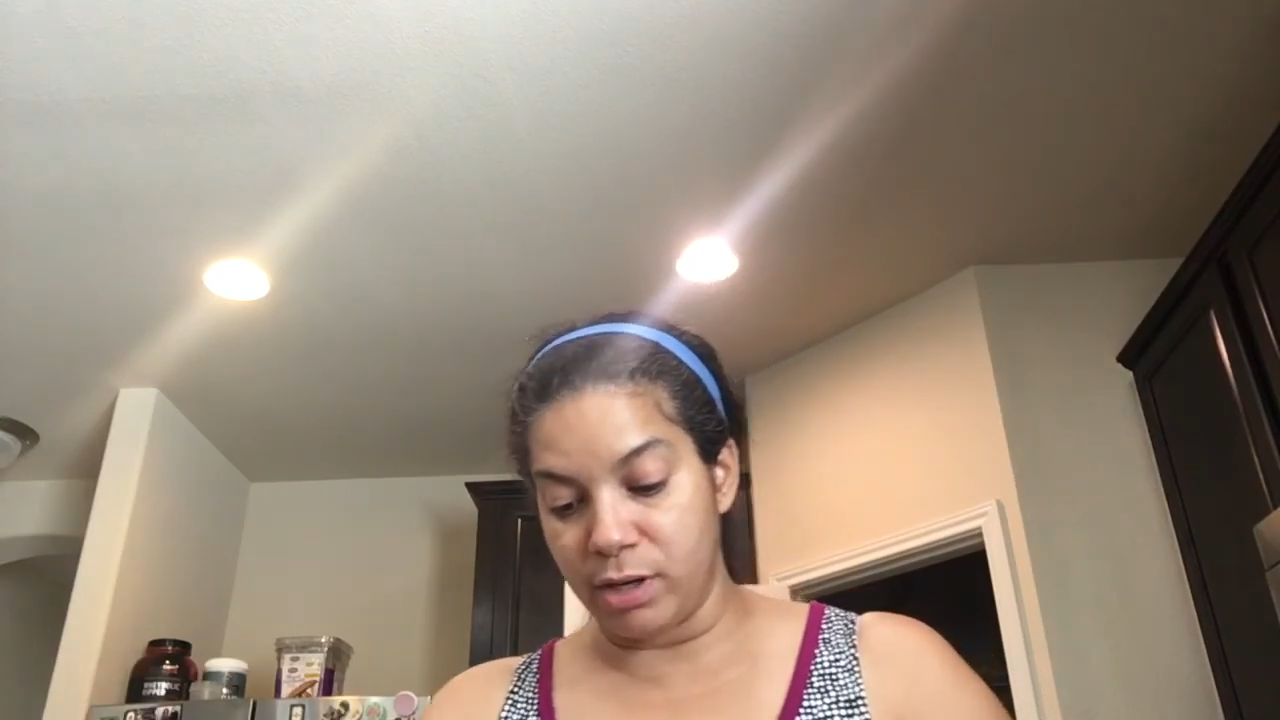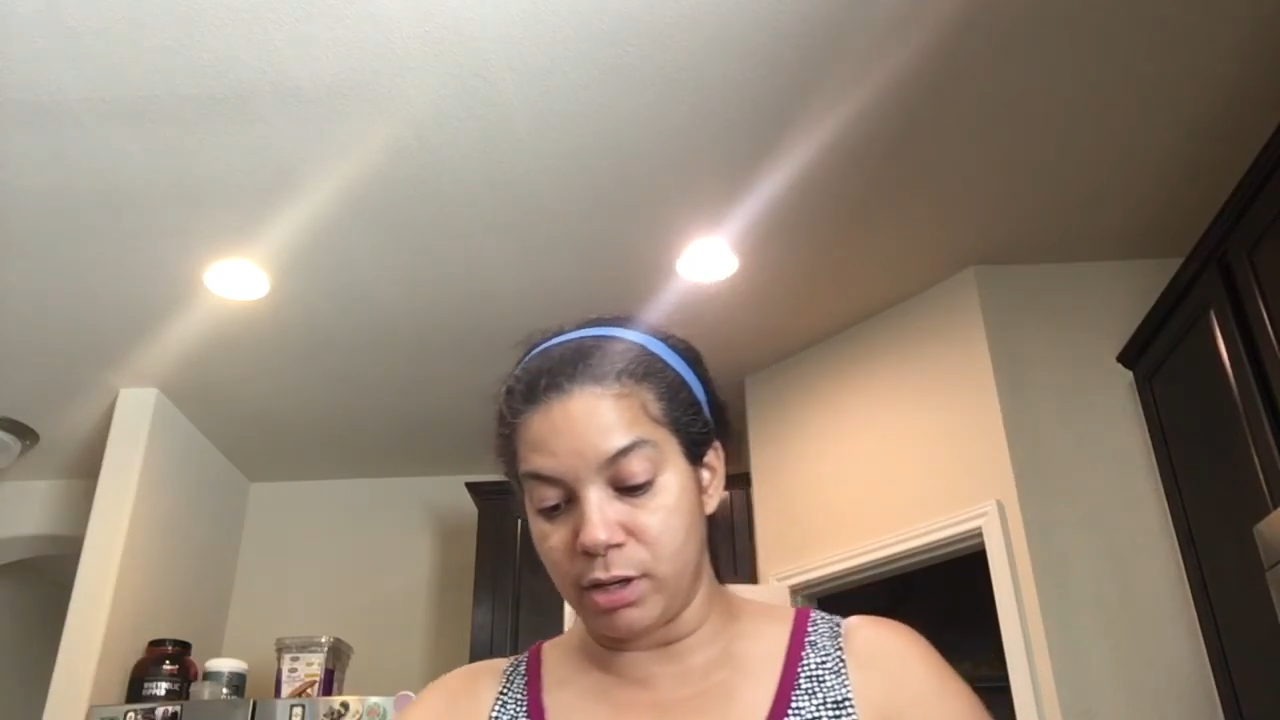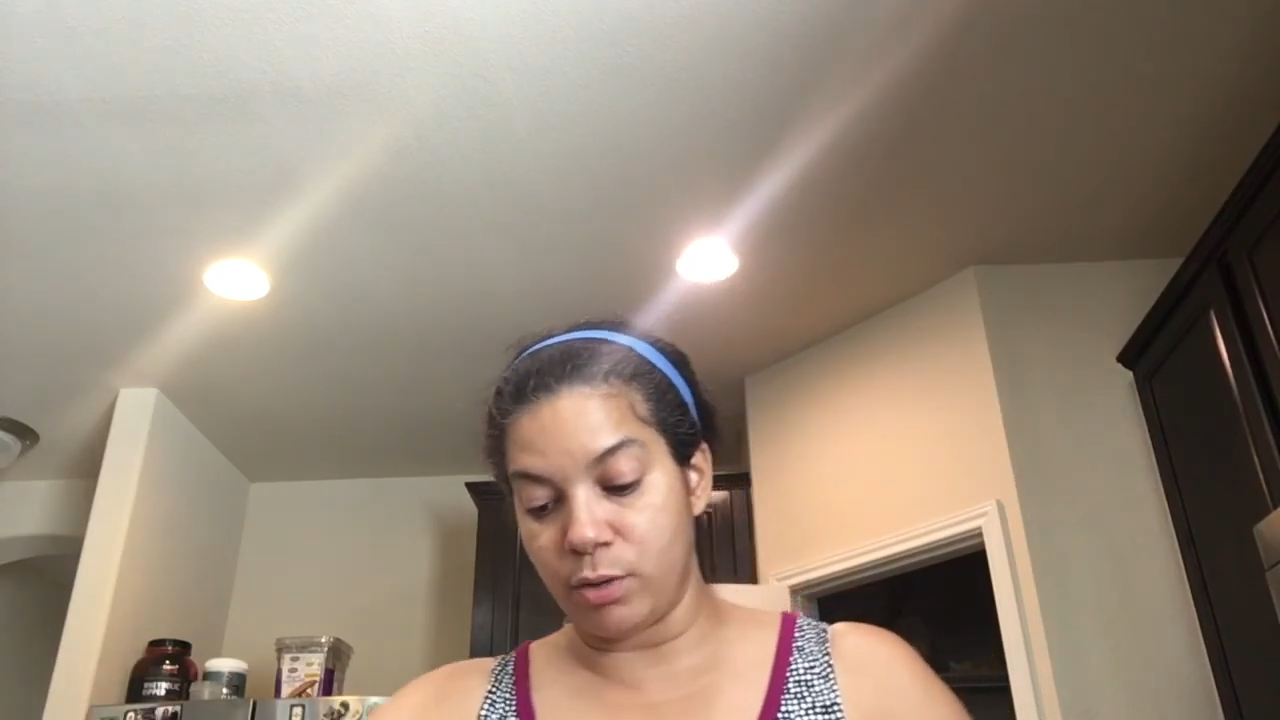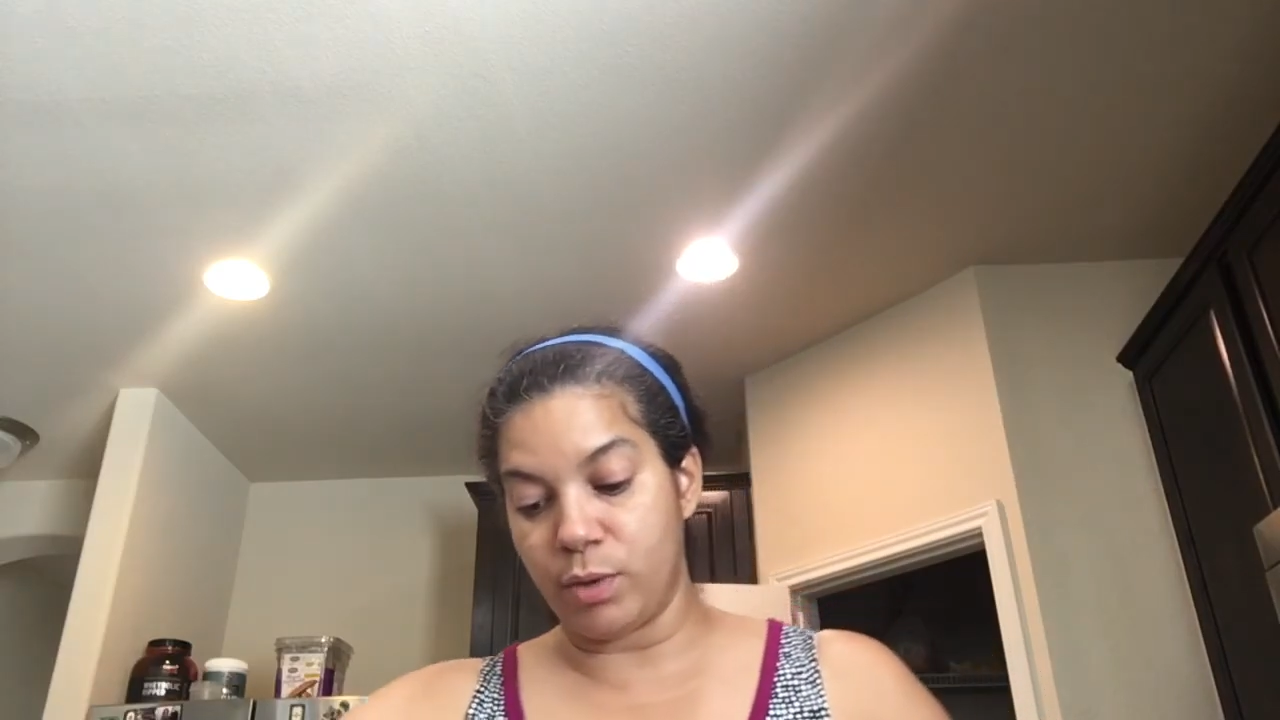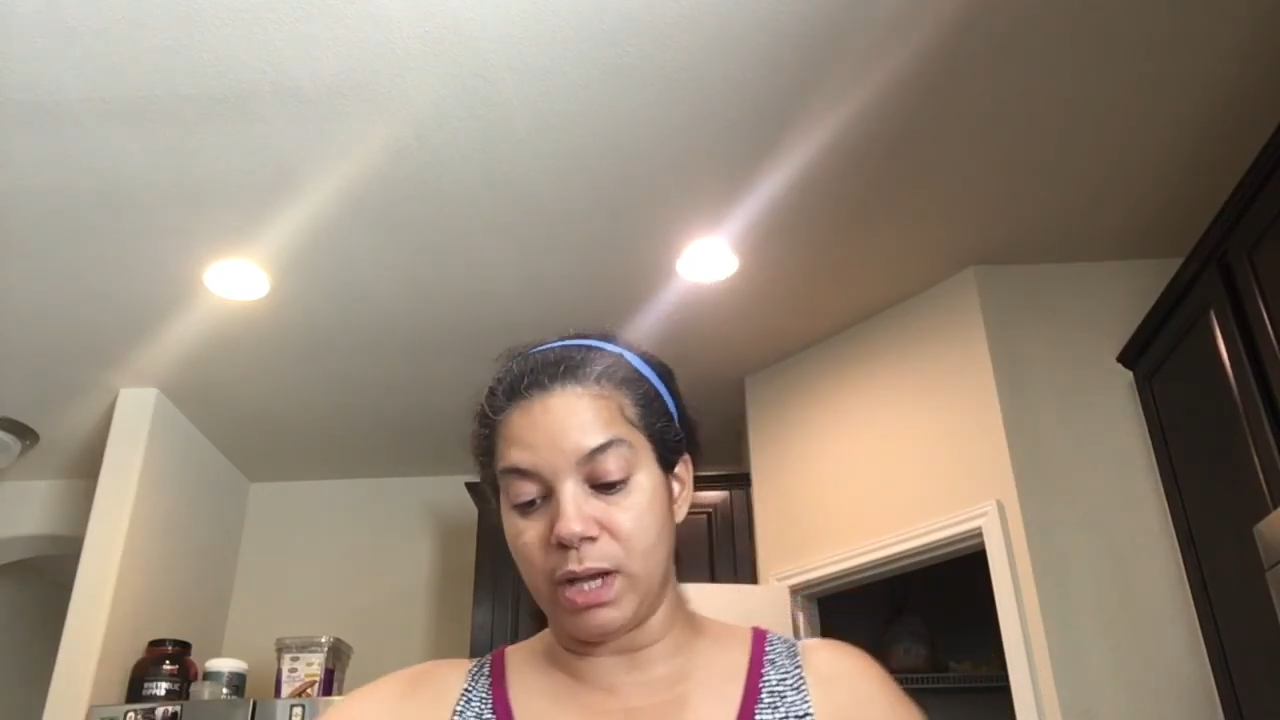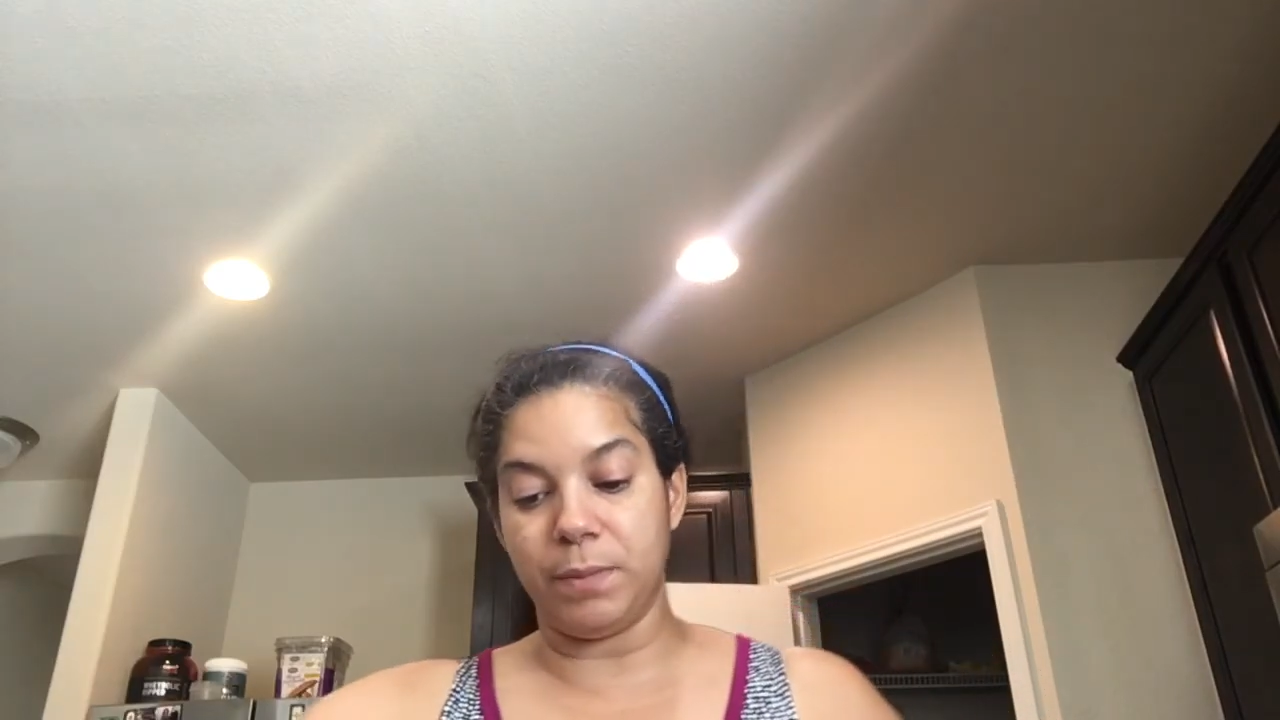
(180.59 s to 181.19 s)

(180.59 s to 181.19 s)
You know why?